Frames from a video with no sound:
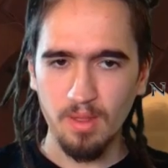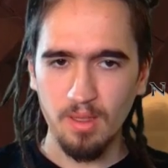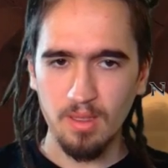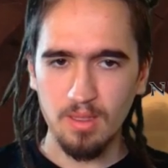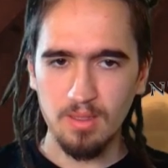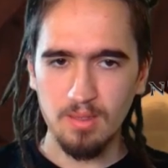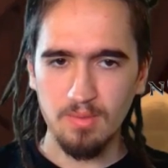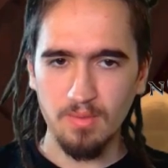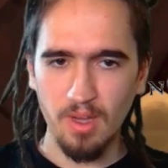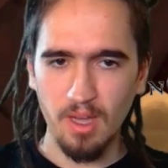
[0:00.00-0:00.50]

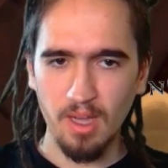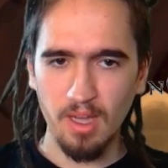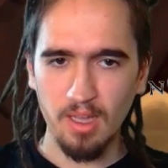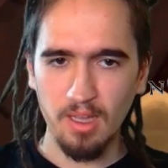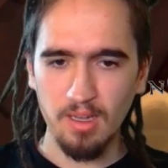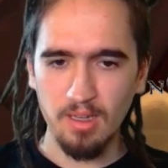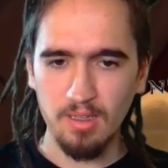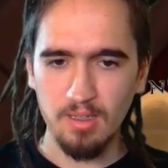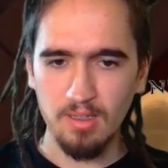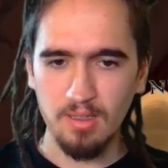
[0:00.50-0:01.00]
It's
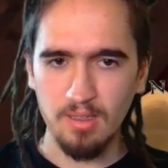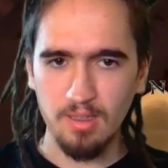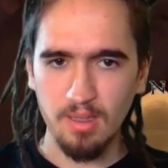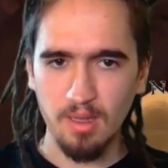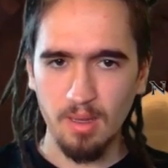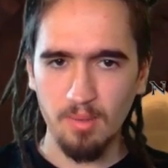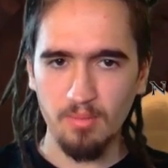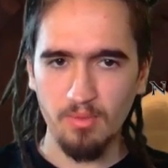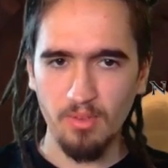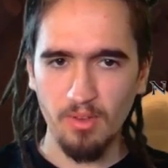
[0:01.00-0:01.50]
fine.
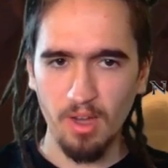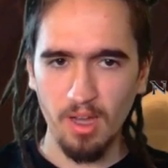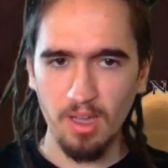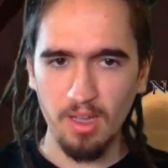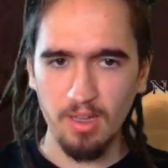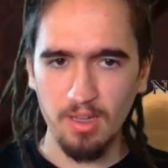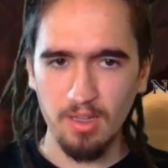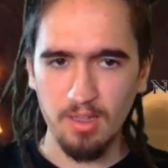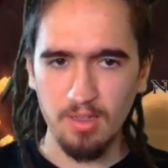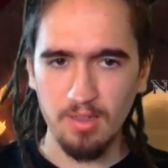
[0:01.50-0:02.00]
I'm fine.